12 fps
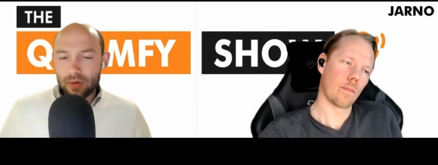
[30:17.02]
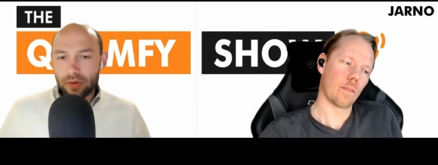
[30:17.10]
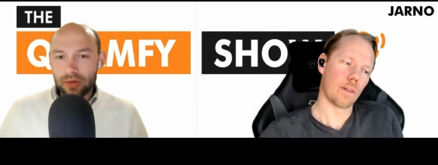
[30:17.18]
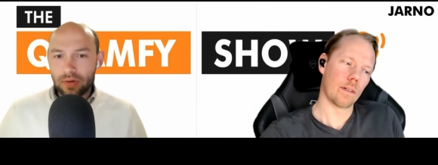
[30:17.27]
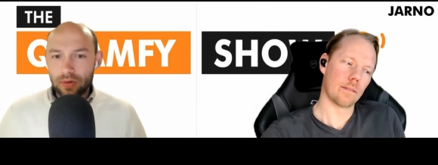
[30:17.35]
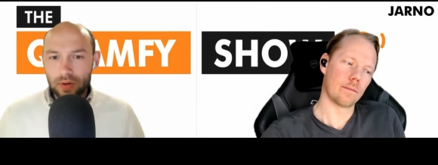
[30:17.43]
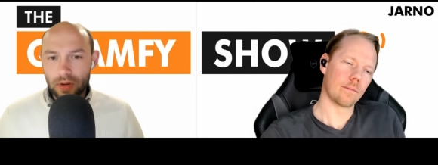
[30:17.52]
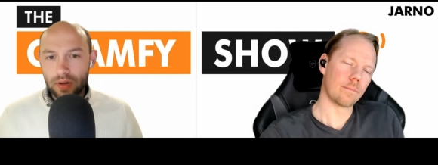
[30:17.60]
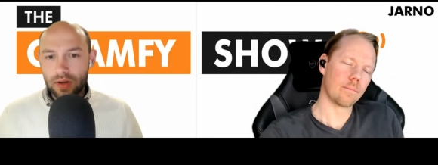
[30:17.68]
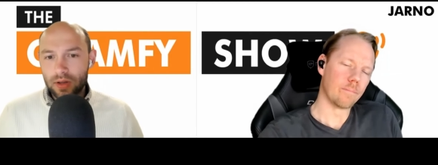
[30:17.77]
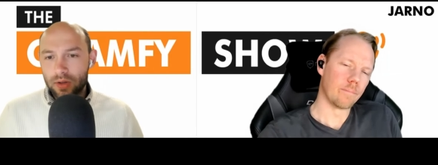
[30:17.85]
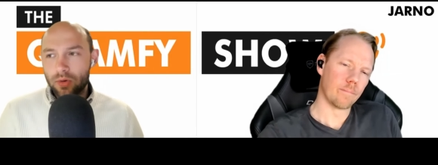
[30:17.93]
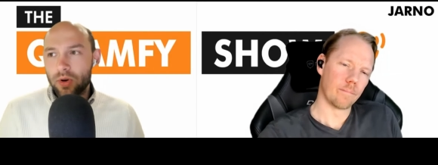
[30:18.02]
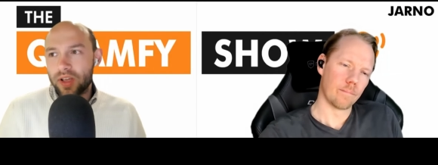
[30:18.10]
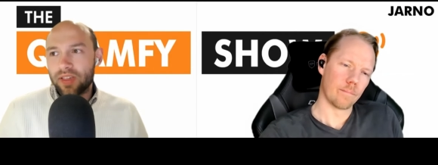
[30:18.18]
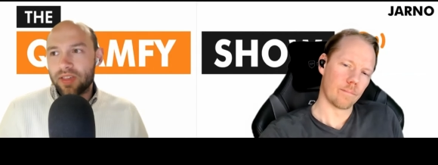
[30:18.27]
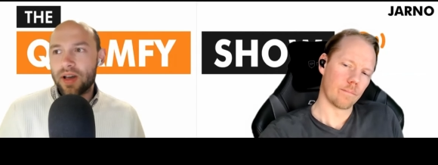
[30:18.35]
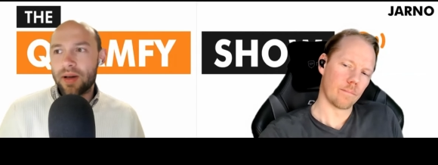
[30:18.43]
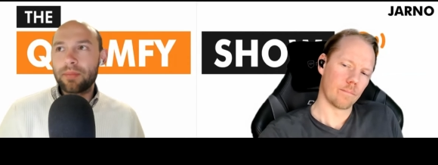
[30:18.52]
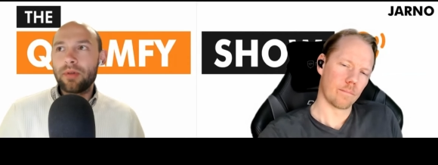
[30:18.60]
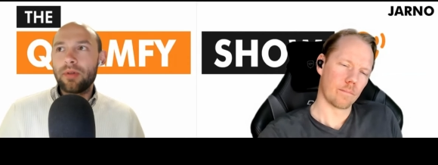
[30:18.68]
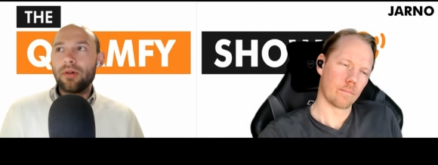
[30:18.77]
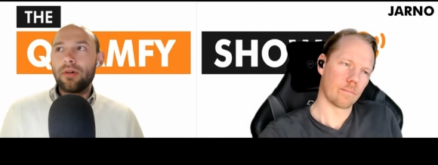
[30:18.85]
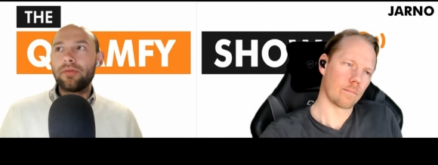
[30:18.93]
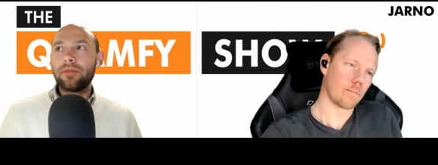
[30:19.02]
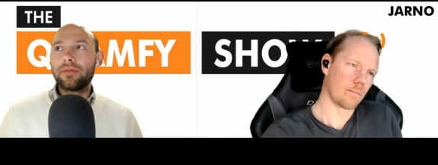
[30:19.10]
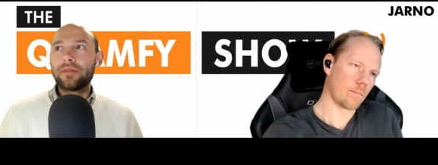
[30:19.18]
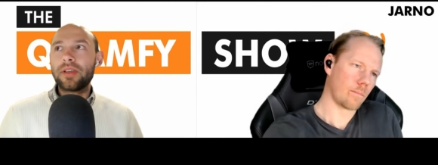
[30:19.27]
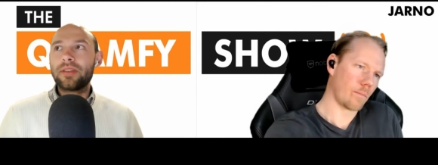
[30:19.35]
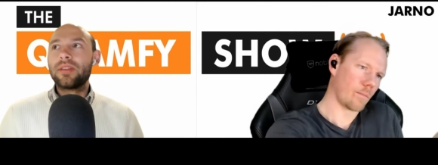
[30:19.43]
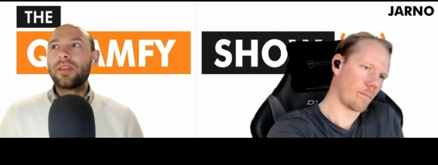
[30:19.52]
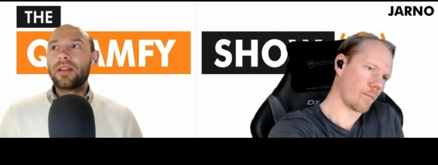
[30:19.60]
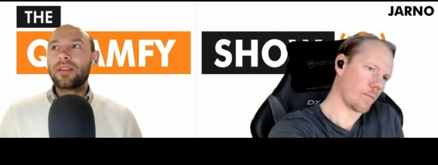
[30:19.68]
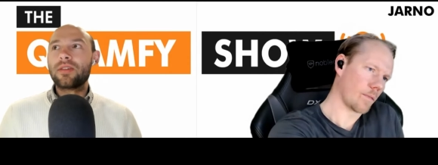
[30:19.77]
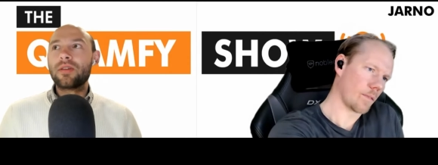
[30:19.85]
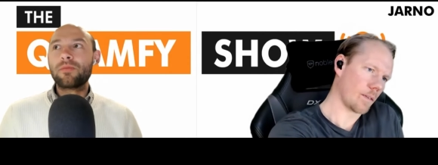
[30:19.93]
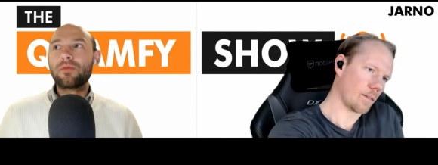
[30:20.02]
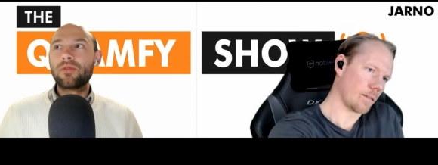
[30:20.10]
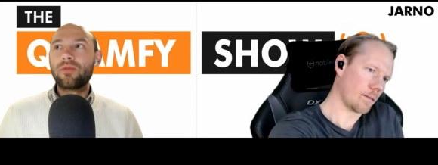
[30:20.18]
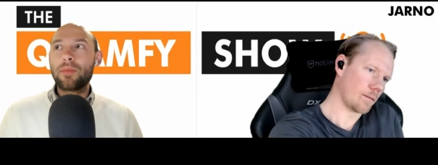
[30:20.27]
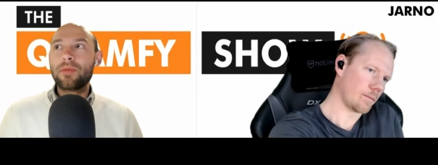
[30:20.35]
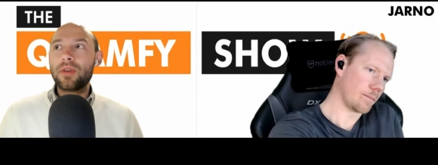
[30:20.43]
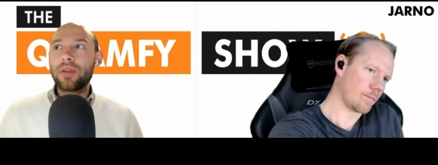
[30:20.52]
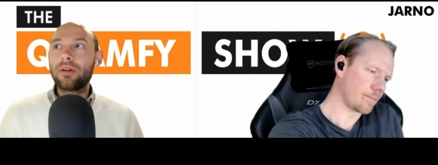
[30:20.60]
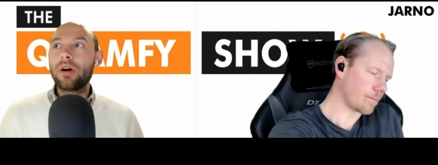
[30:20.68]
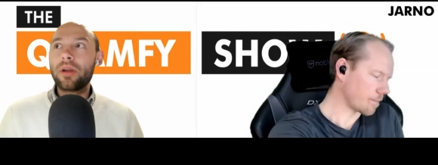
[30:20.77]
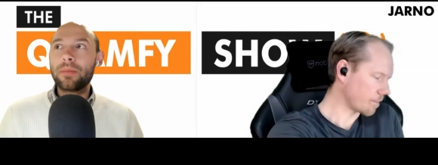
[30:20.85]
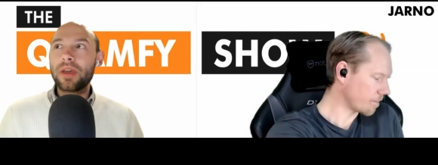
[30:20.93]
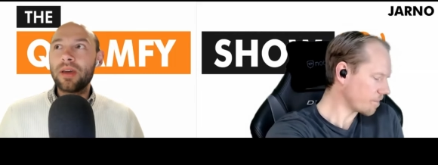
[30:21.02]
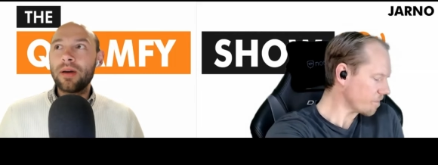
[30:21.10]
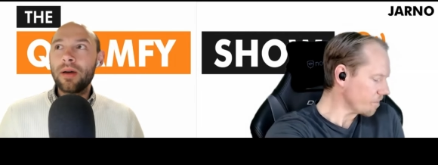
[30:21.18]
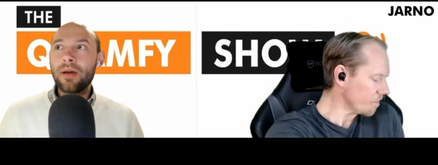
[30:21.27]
Speaker 1: also a good example of the, that subscription economy